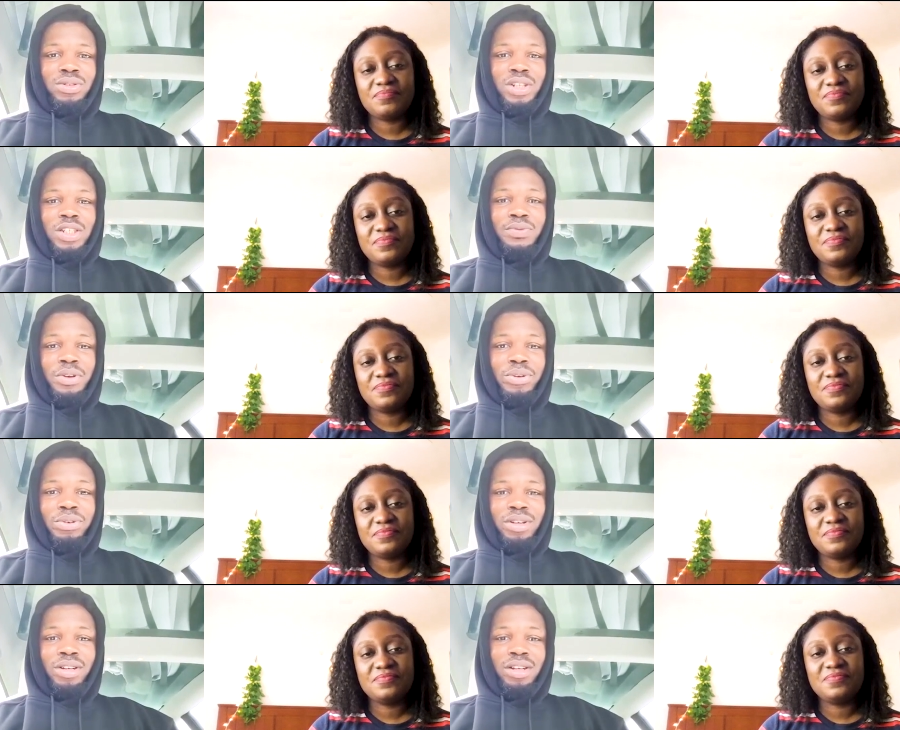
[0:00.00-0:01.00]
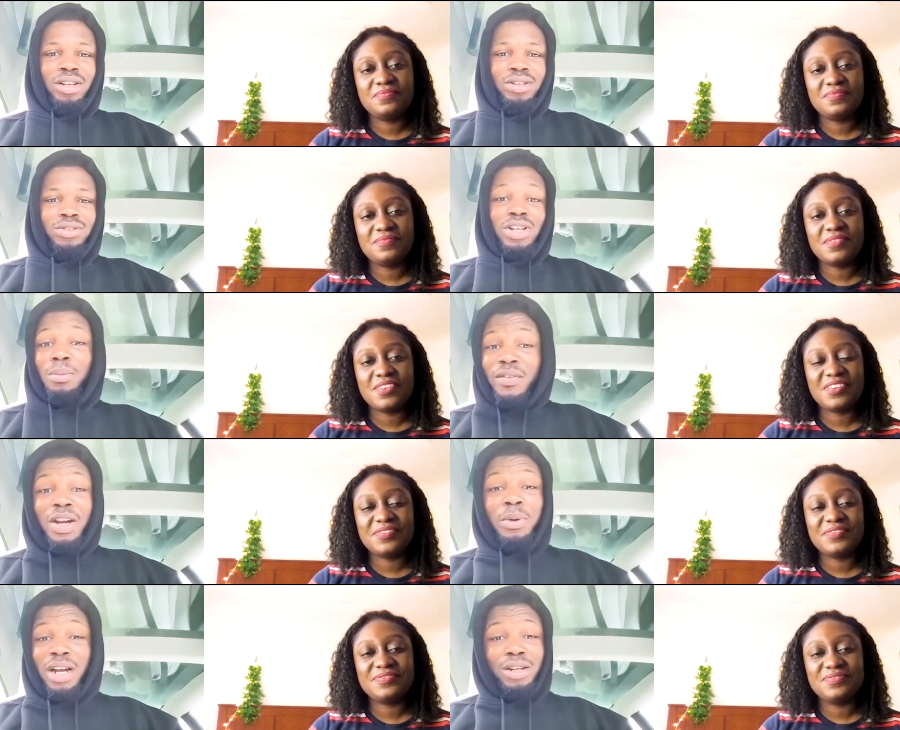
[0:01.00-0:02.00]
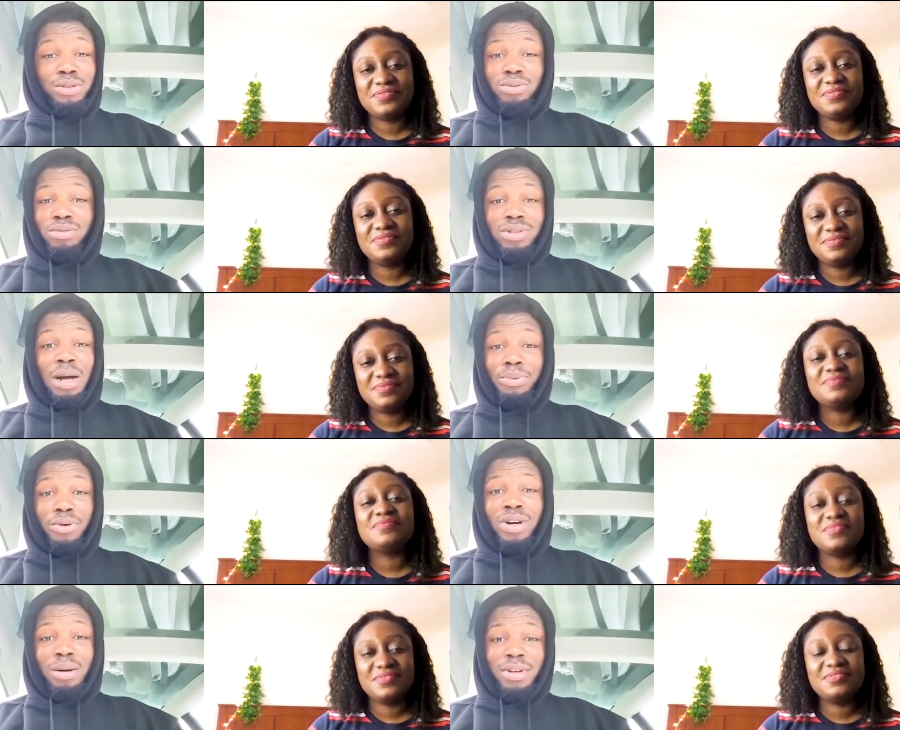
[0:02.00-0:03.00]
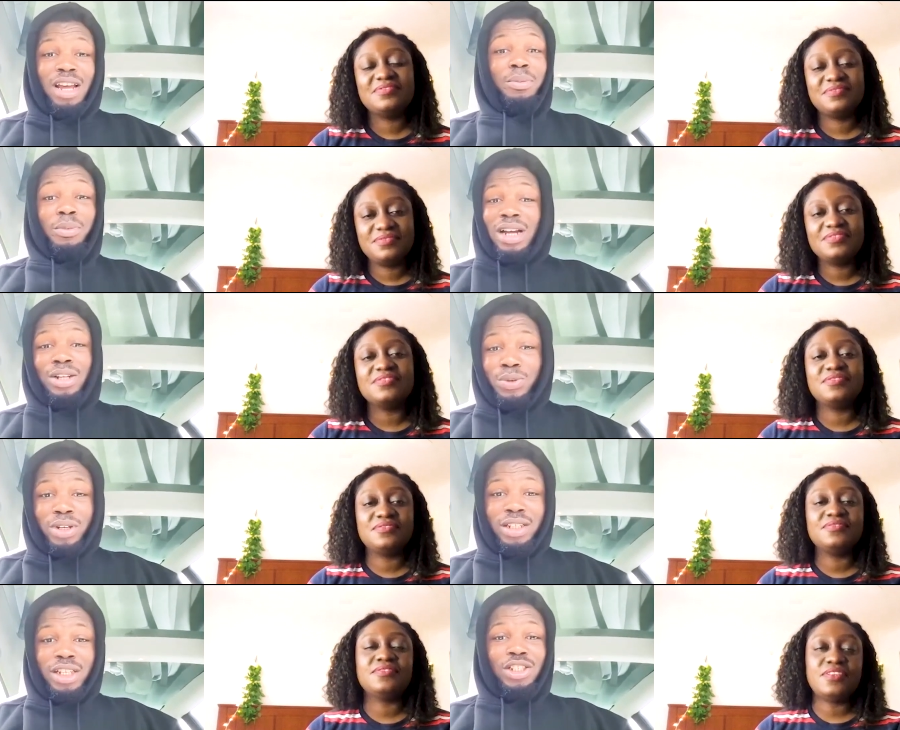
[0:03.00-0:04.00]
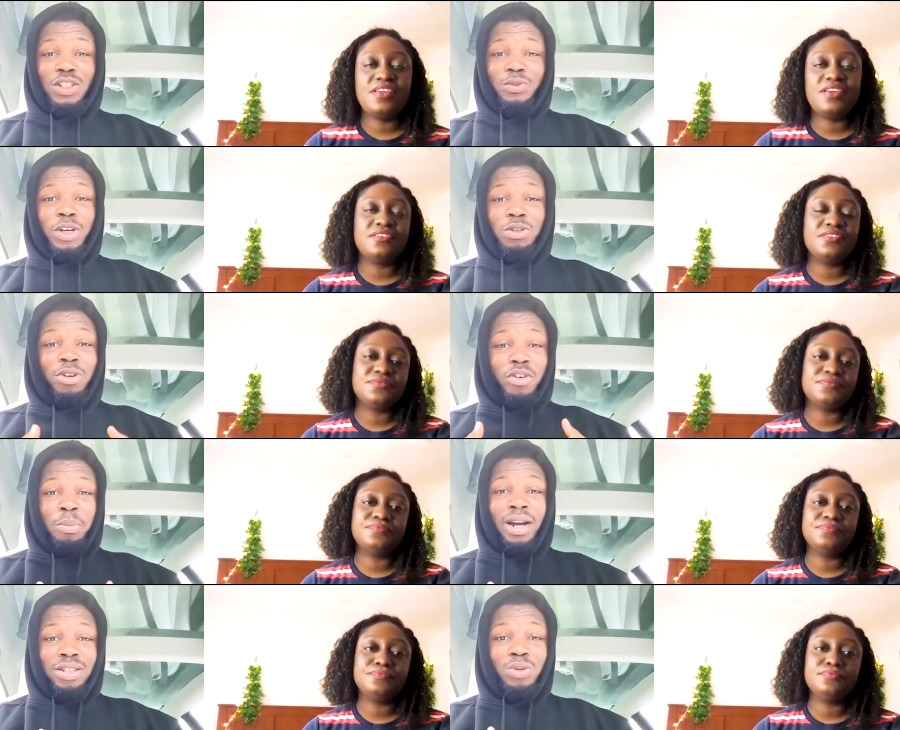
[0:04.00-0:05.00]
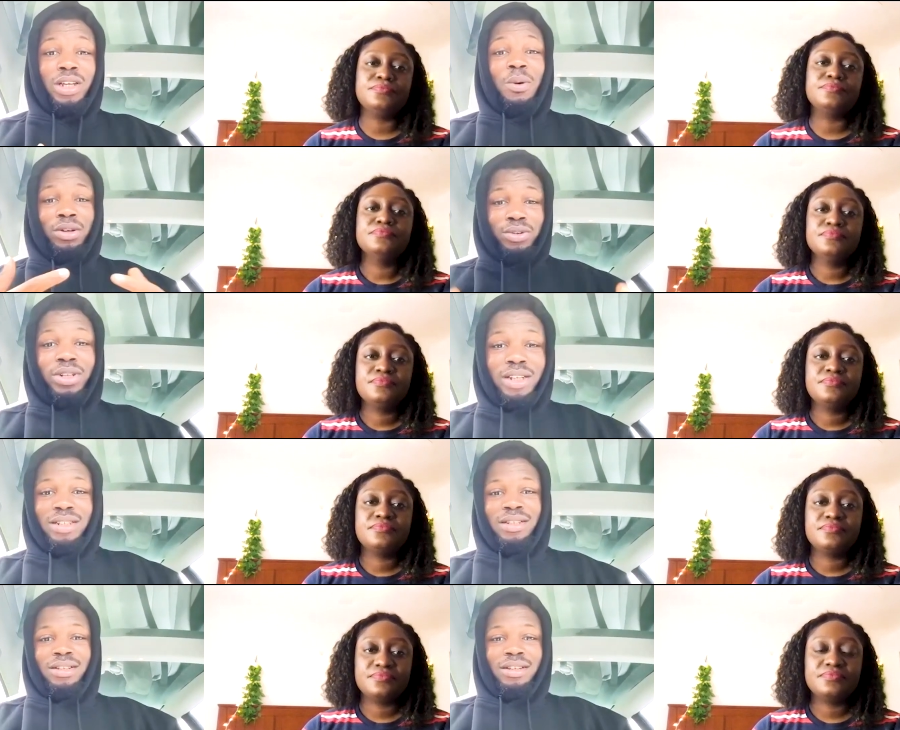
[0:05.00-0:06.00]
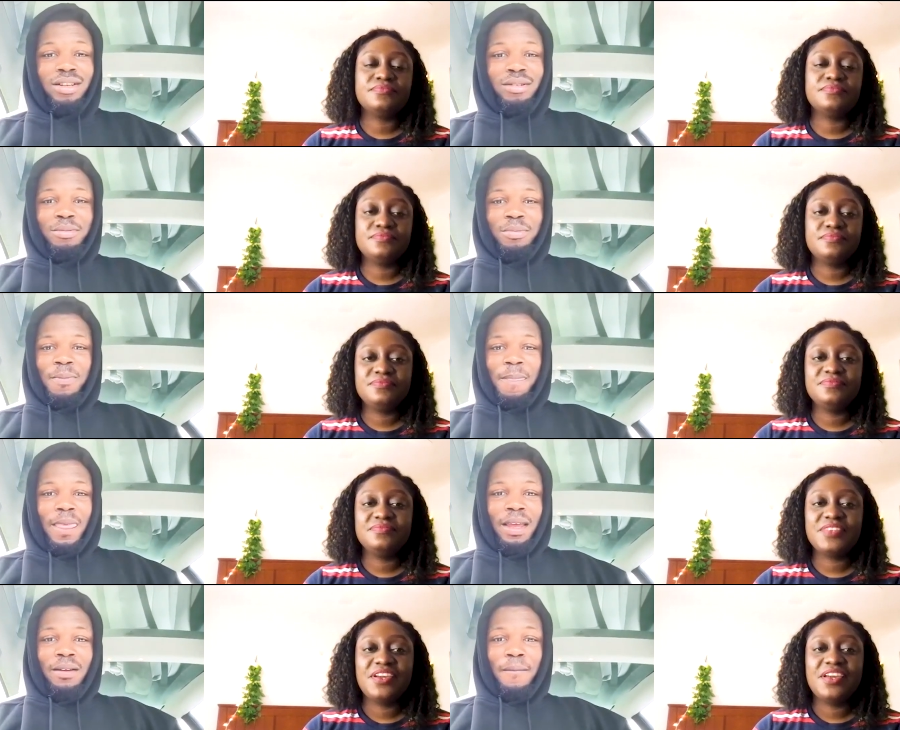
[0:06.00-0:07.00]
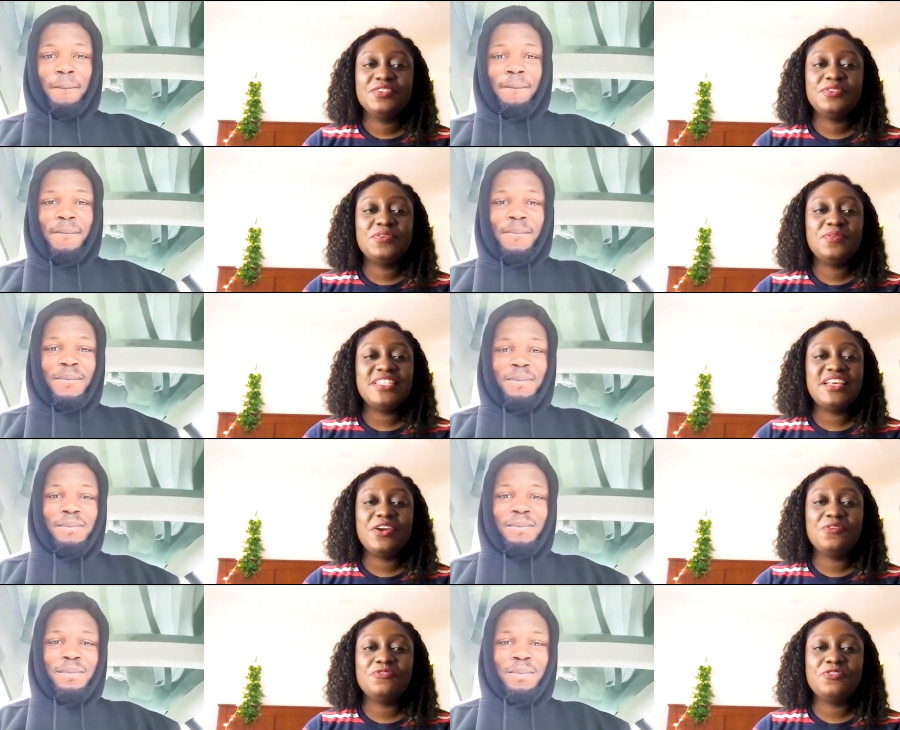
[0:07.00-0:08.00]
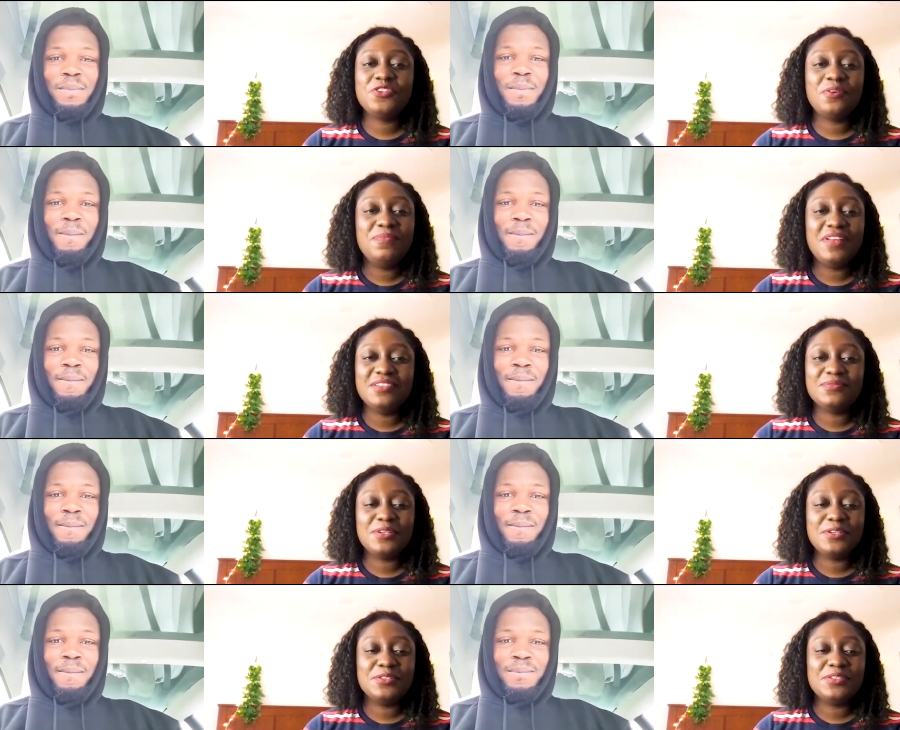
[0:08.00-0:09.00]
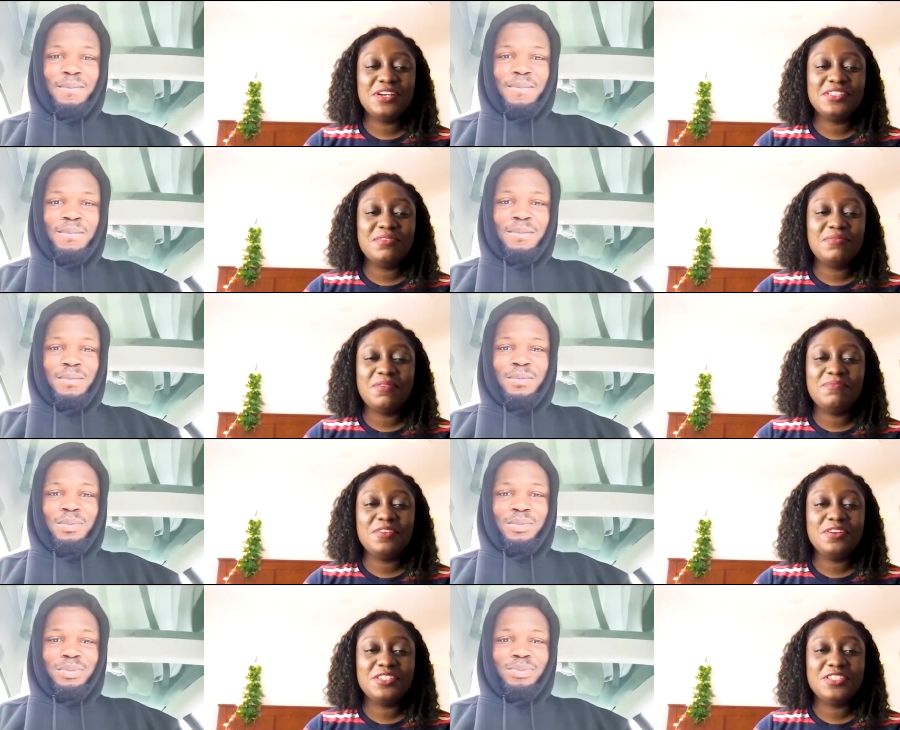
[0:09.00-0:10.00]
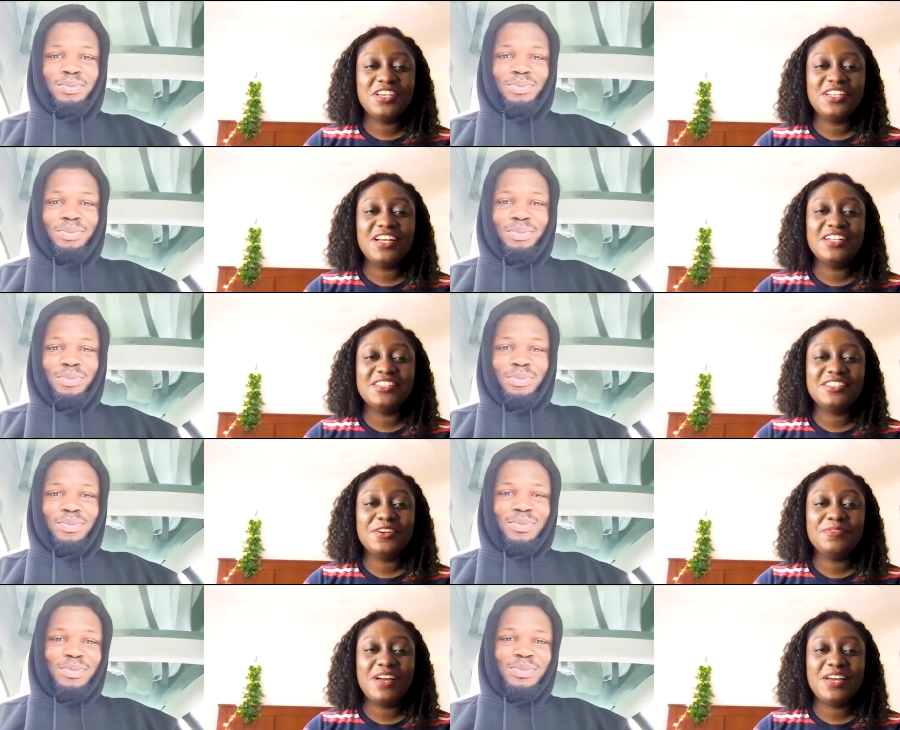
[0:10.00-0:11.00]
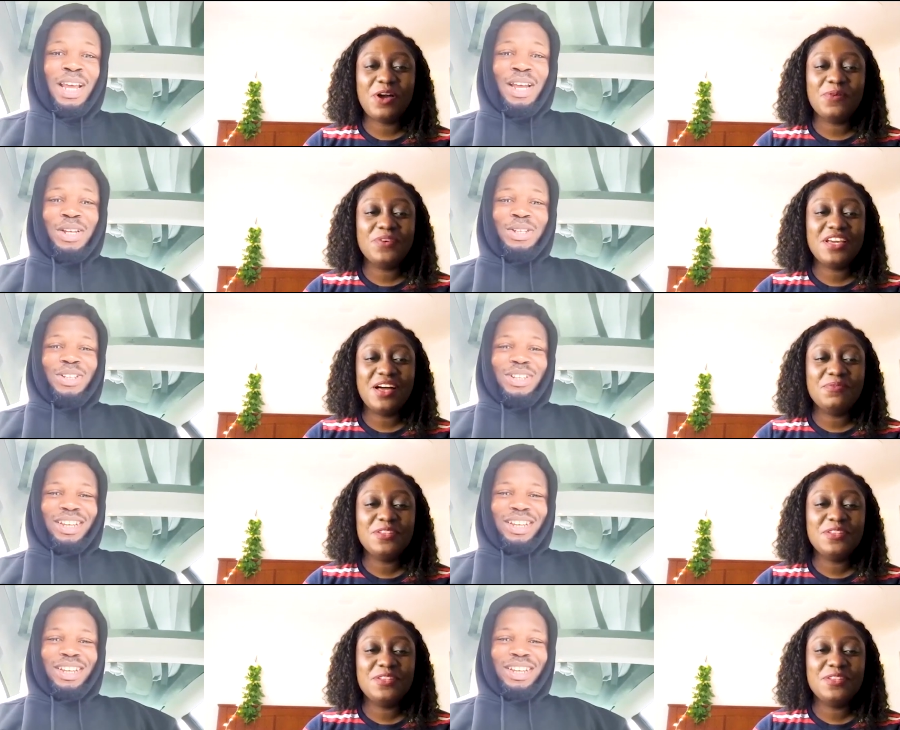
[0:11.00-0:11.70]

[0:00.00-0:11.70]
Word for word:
Speaker 1: so easy for you. So mm-hmm. I believe anybody can do a program. Anybody can do it. It's just for you to make your mind as okay, I want to do this.
Speaker 2: Mm-hmm. Yeah. So, what are your future plans? Because you talked about blockchain and Ethereum. Are we are we